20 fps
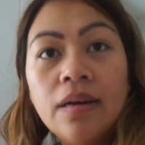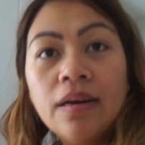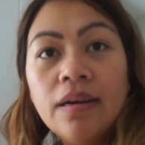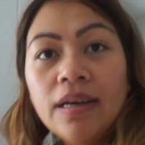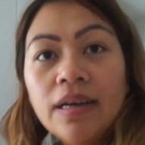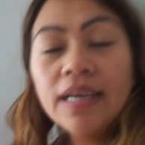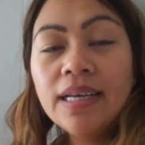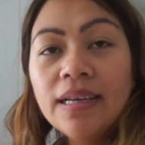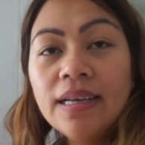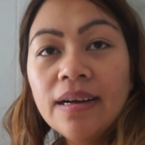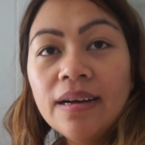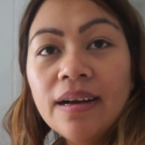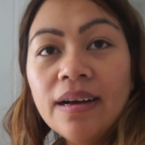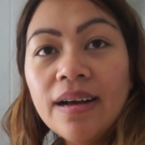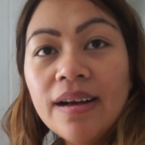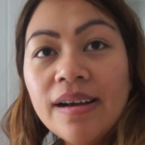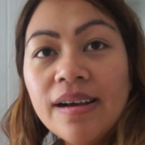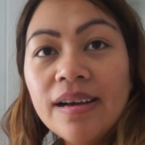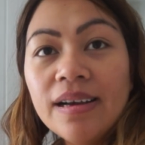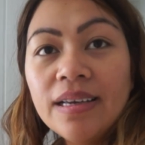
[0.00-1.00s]
Hi
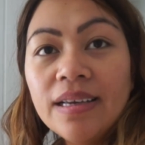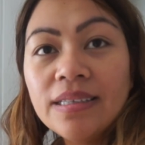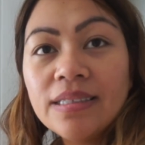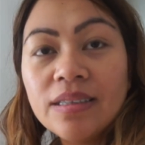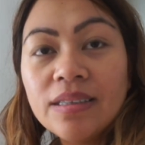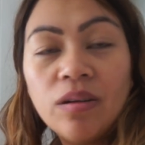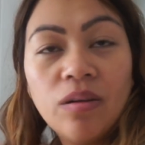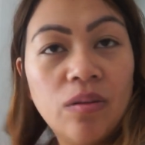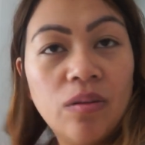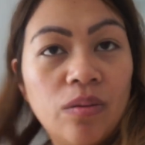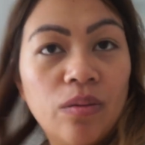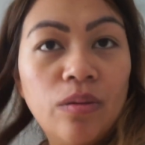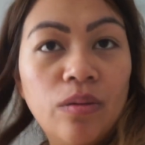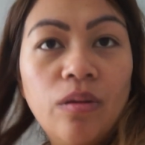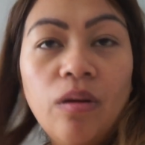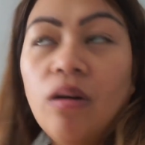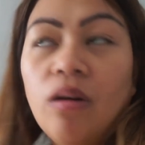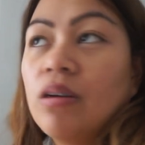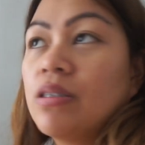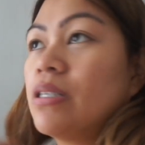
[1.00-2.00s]
guys! Oh
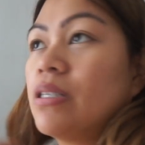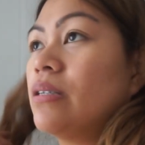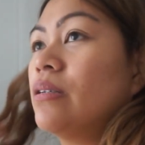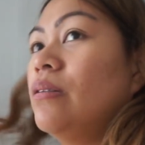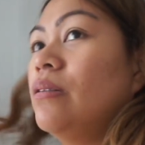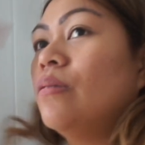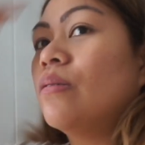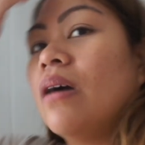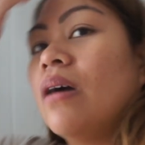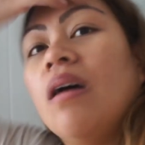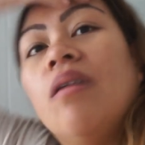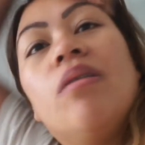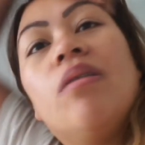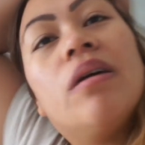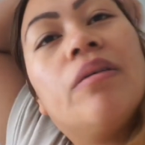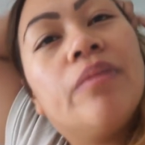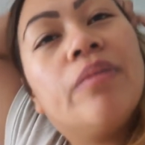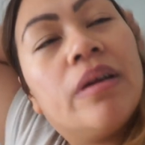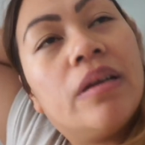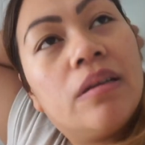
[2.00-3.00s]
gosh, look how
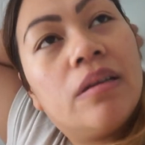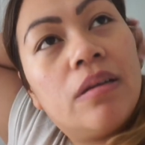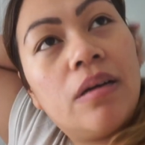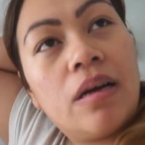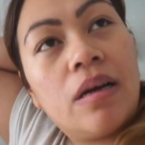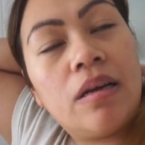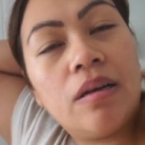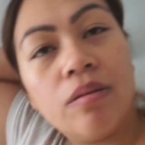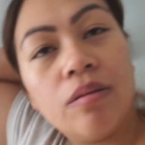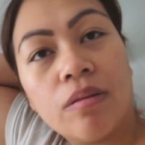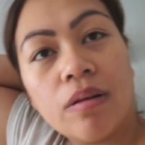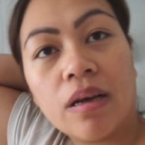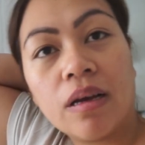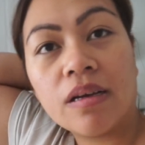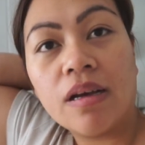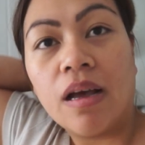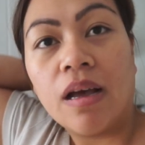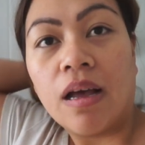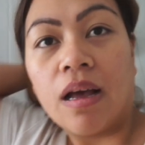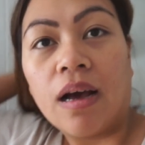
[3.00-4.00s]
I look like.